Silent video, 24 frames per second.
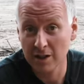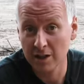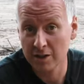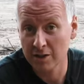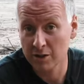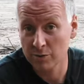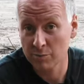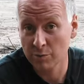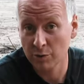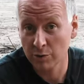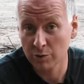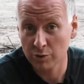I
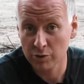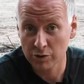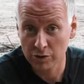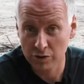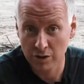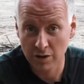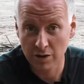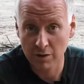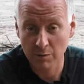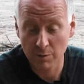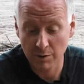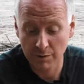just want to
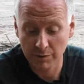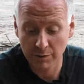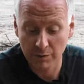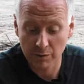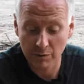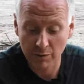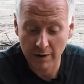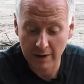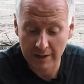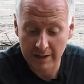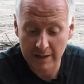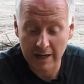share with you
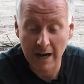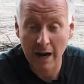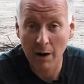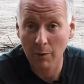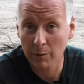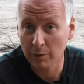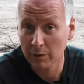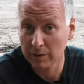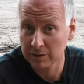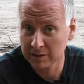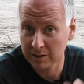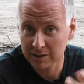right now?
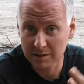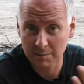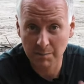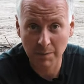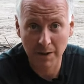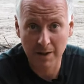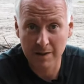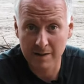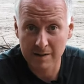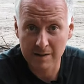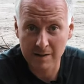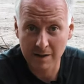Because I
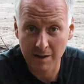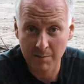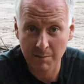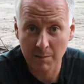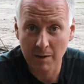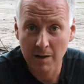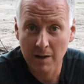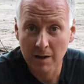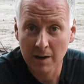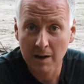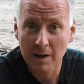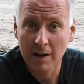spent some
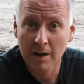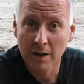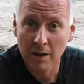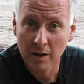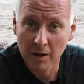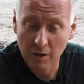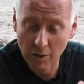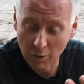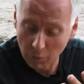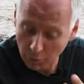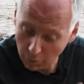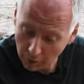
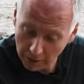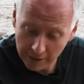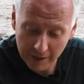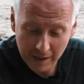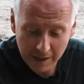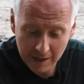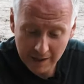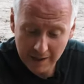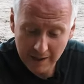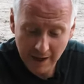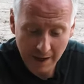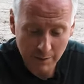
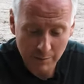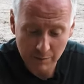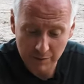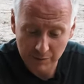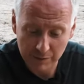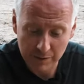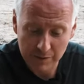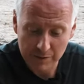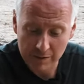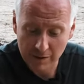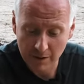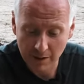quality time with
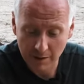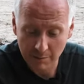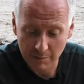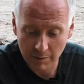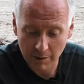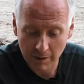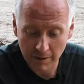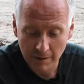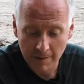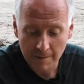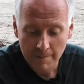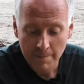this
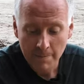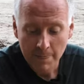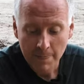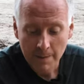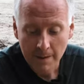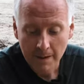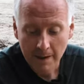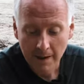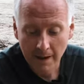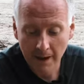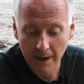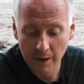camera.
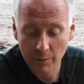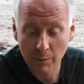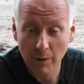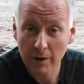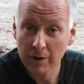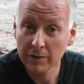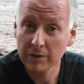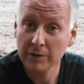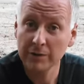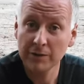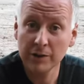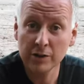And one
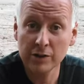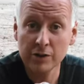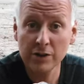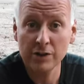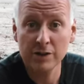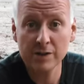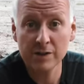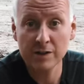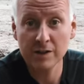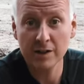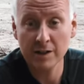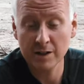of the
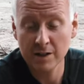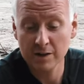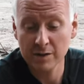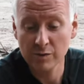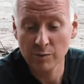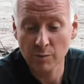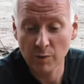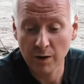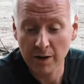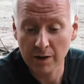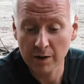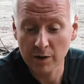features is
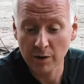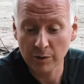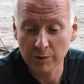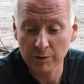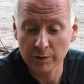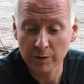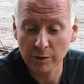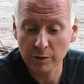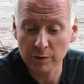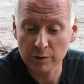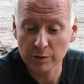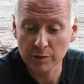one of
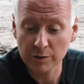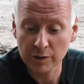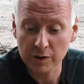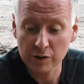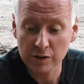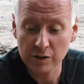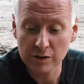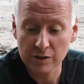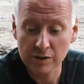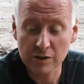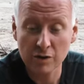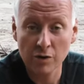those
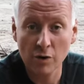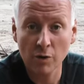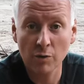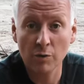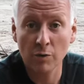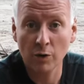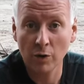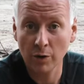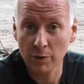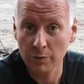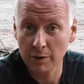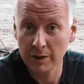features
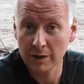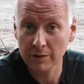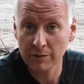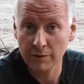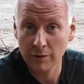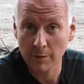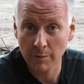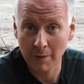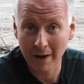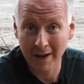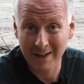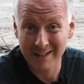known already
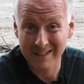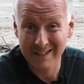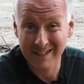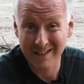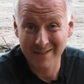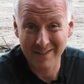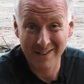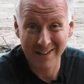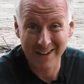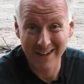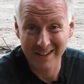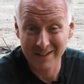from
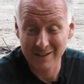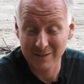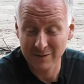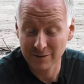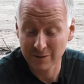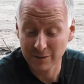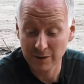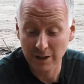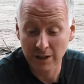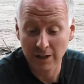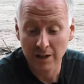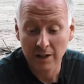A7S
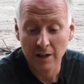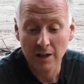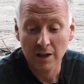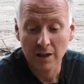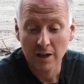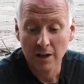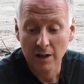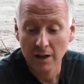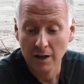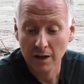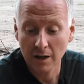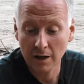III,
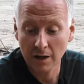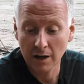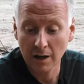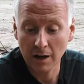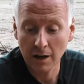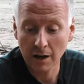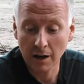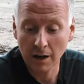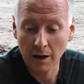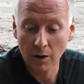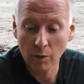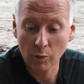
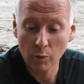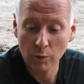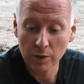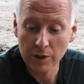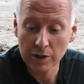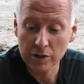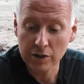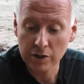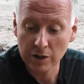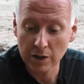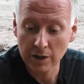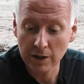
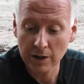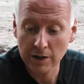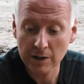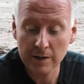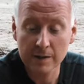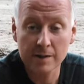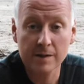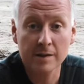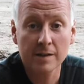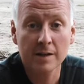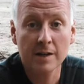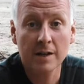which
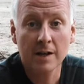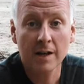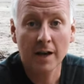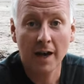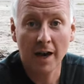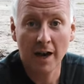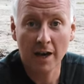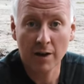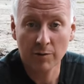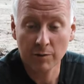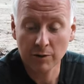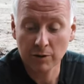is
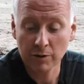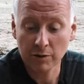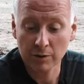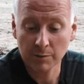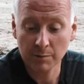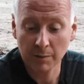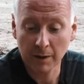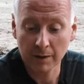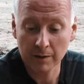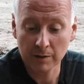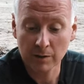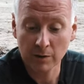a
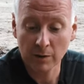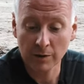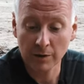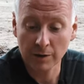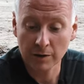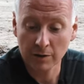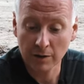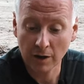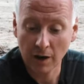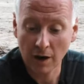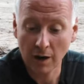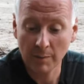record button on the
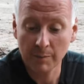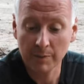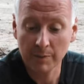top